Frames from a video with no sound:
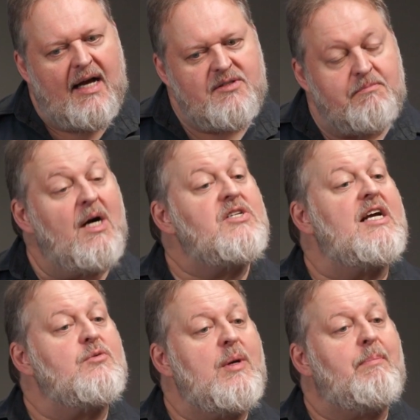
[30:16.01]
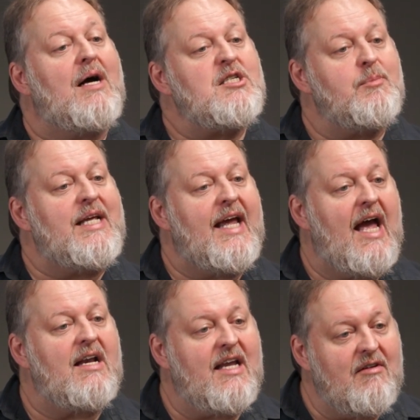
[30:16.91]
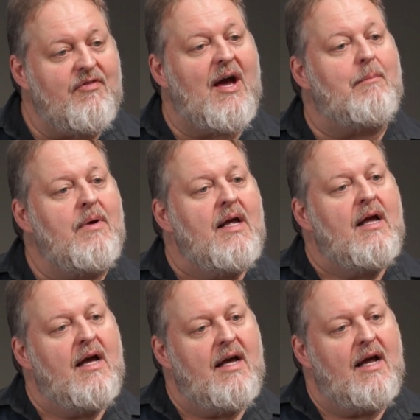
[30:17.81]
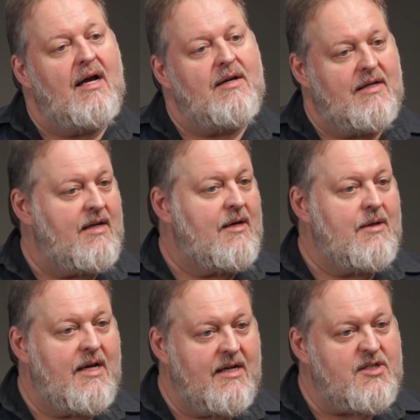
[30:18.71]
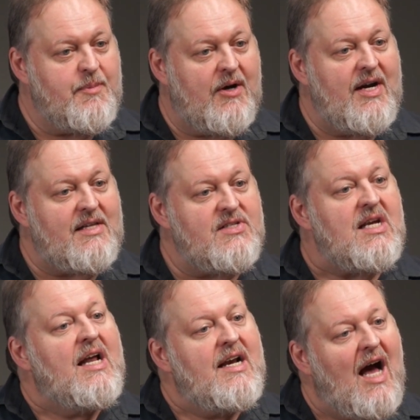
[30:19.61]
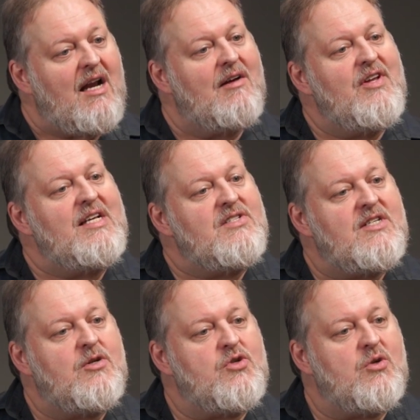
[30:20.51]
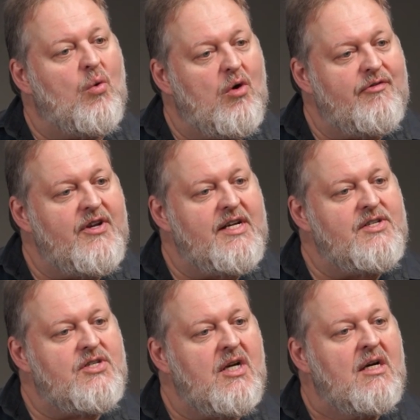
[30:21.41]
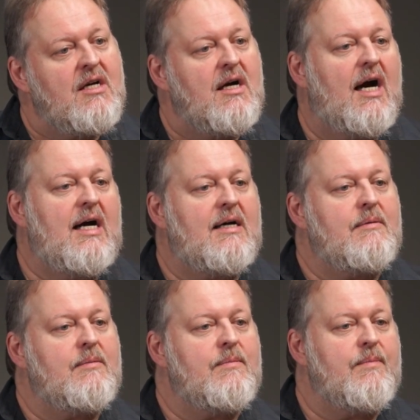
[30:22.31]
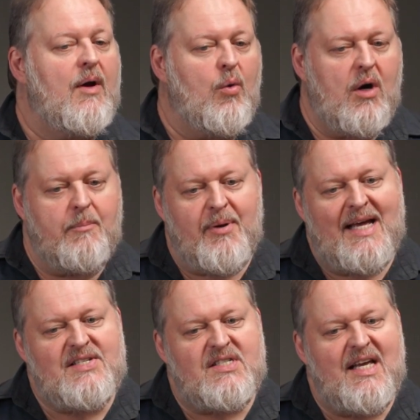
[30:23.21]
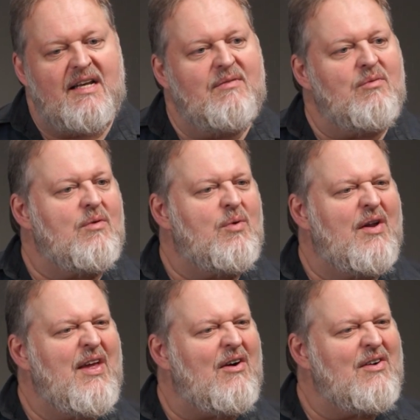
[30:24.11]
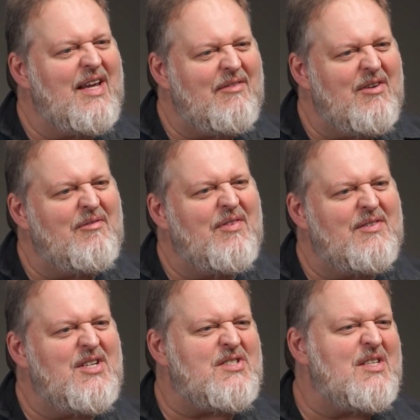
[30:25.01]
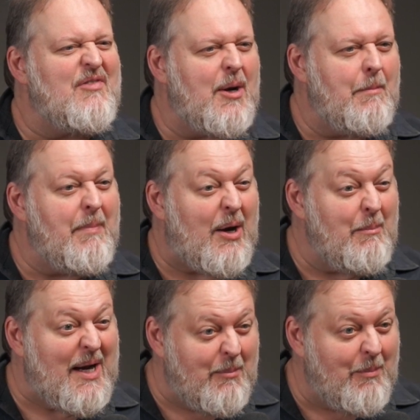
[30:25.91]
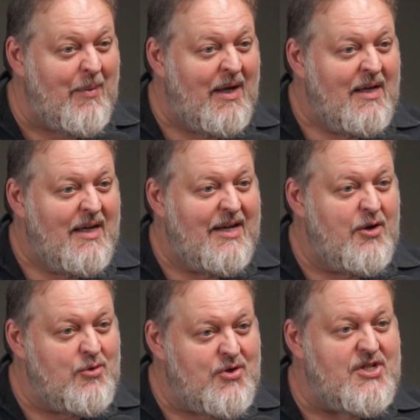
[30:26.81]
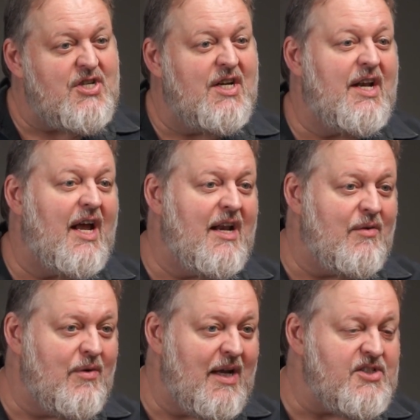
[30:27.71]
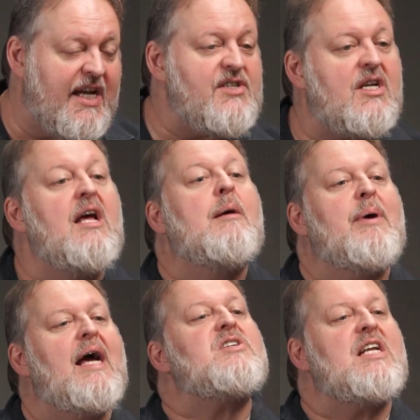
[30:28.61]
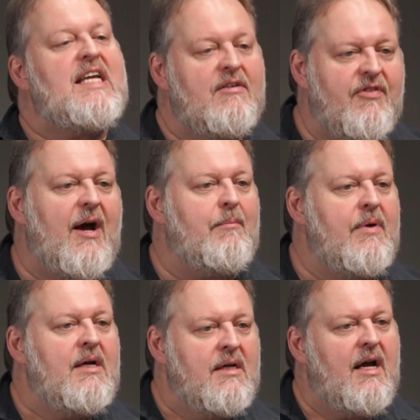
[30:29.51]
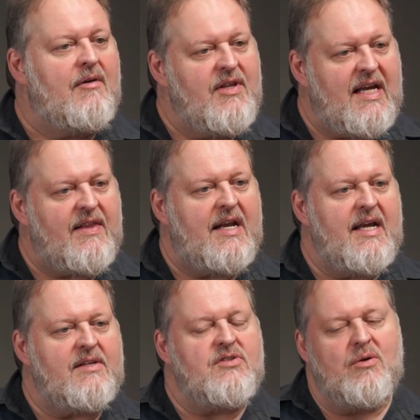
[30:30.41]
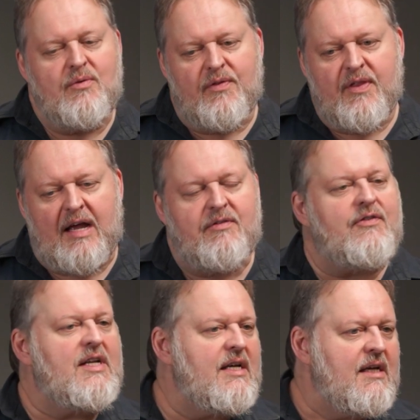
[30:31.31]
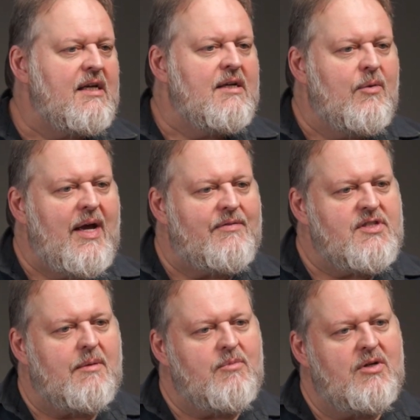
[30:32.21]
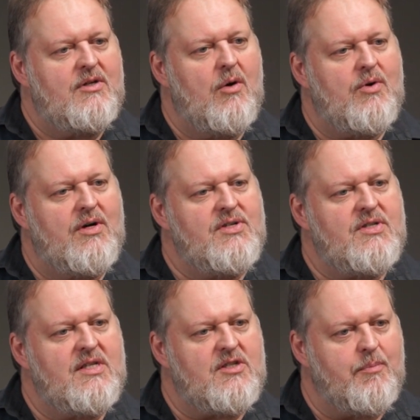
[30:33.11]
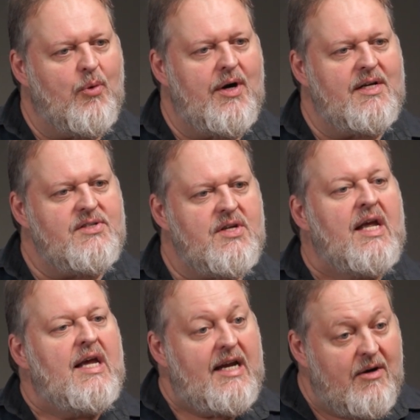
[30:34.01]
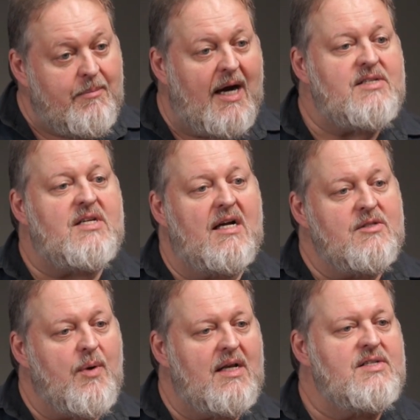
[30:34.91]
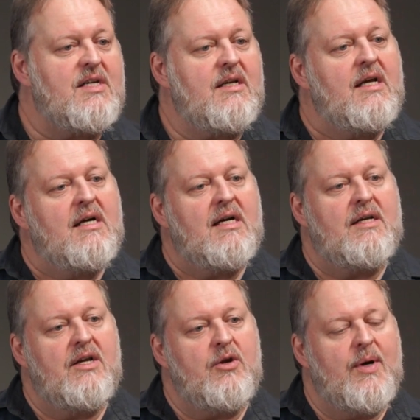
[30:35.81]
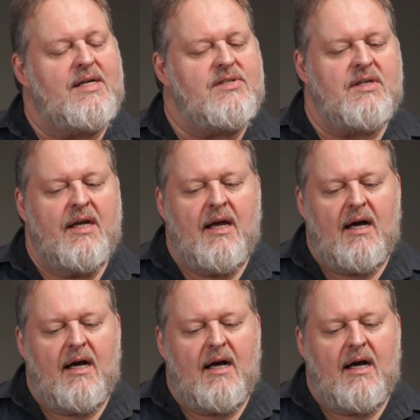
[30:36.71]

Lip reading: as much as we possibly can, give them an experience, not of an institutional orphanage or a place where they're given just the very bare minimum in nutrition and in education, but actually give them everything they need. So thankfully, we have some good donors that support us here in Pakistan as well as in US,